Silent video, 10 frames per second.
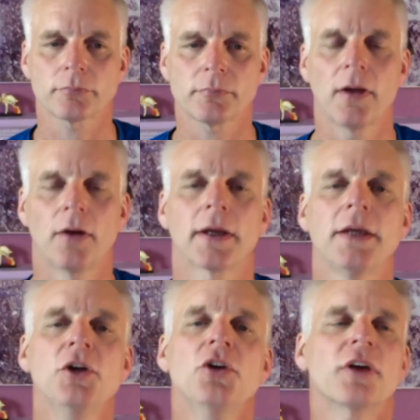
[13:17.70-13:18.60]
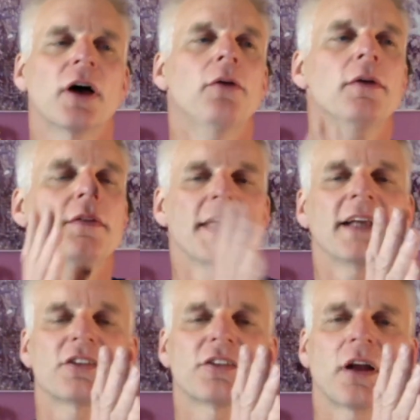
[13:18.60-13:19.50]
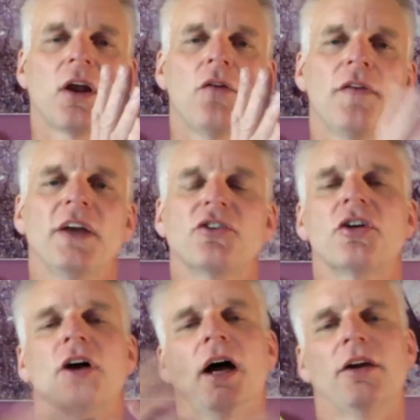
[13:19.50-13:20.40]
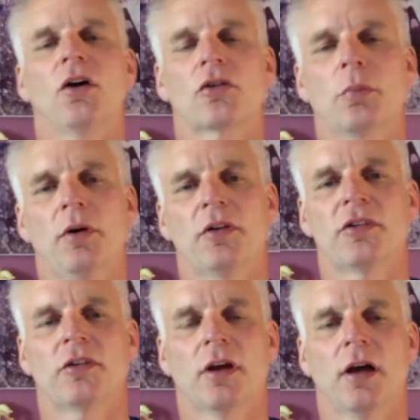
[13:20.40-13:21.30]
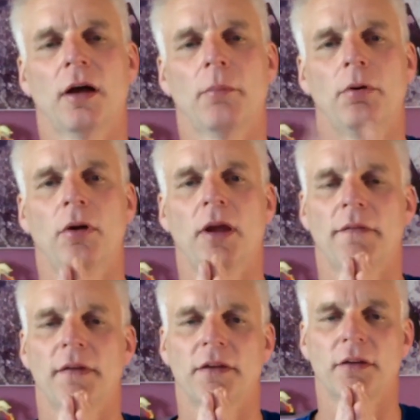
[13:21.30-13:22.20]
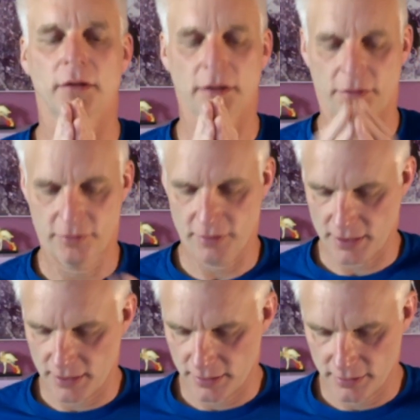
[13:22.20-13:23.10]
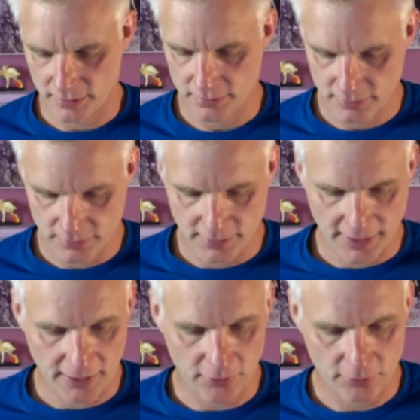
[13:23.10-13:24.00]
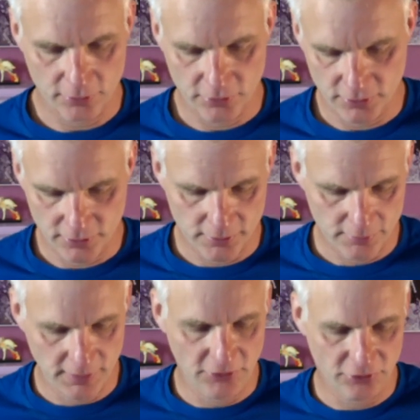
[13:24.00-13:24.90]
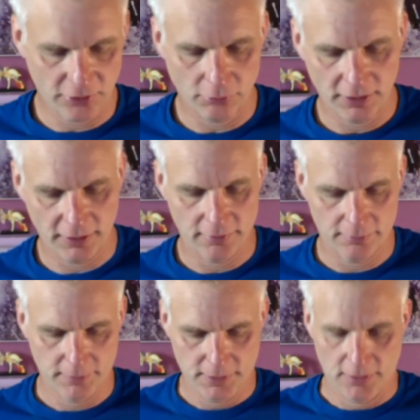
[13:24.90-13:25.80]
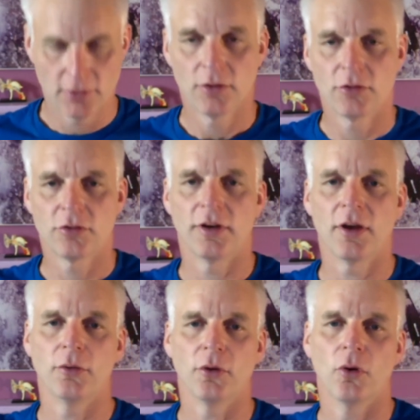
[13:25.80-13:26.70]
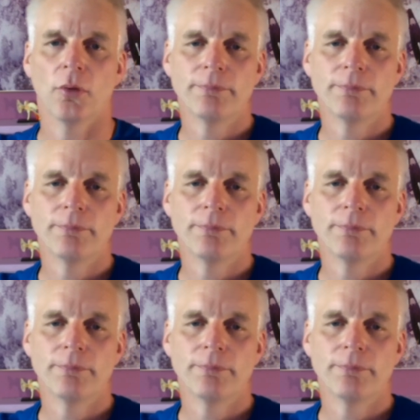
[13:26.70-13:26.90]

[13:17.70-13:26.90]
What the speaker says: Okay, so that's the clove hitch and the Octopus puller that now means you don't need to know your